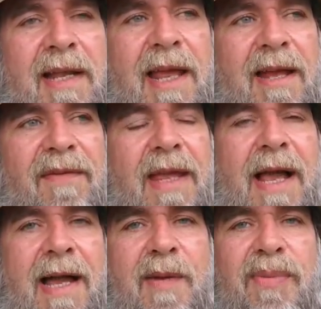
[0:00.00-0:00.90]
have a
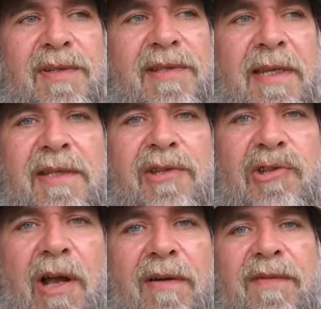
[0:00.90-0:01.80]
high percentage
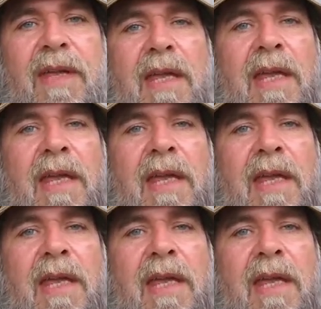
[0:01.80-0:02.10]
of